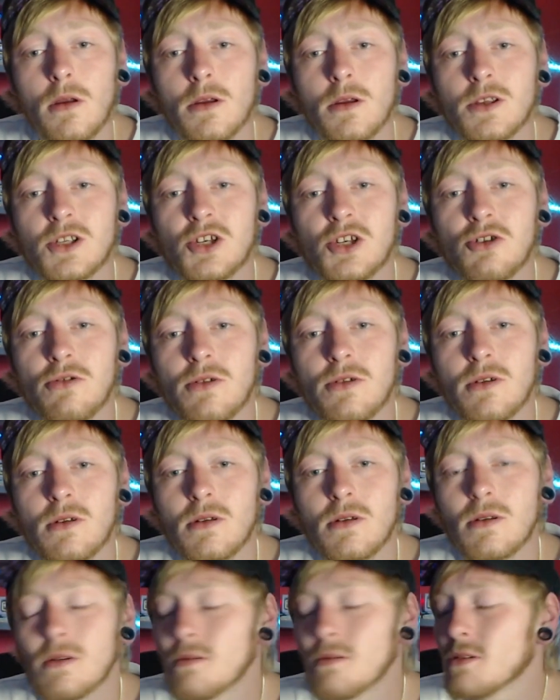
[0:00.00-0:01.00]
Do you
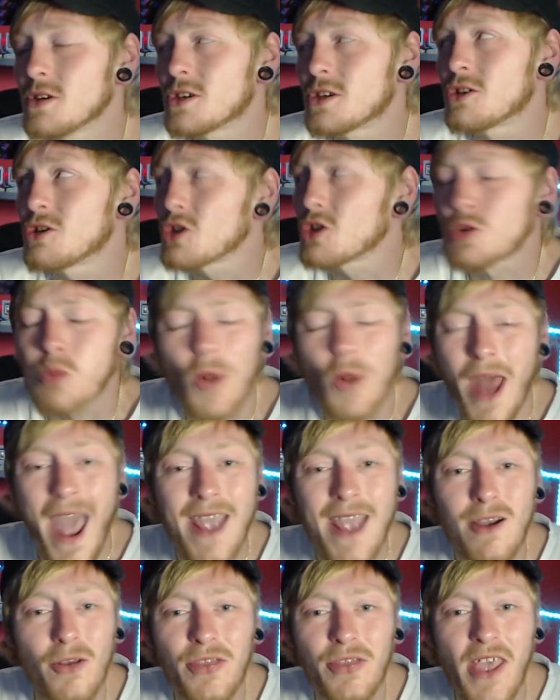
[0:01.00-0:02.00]
just want to hate
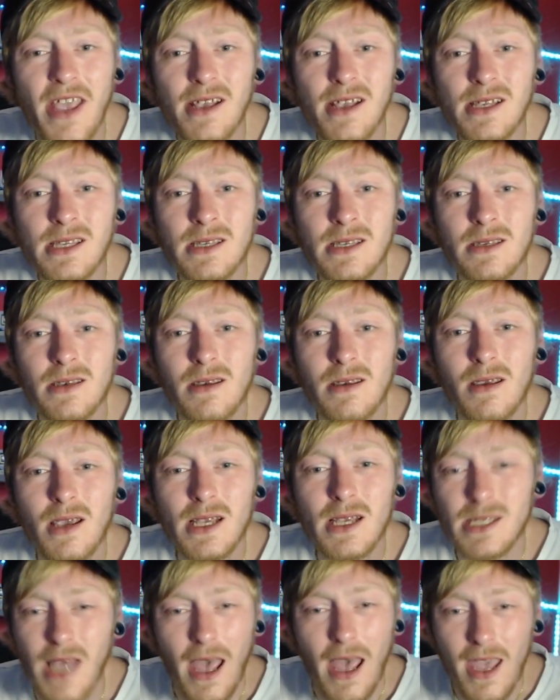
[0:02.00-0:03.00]
on things? Is
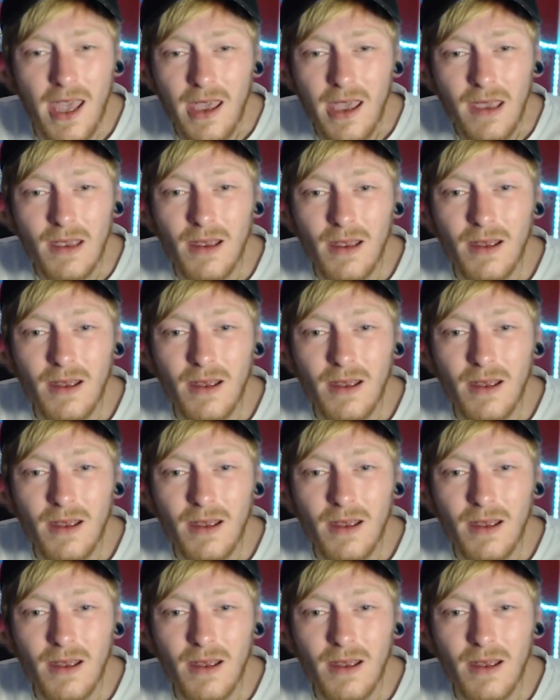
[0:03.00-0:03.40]
that it?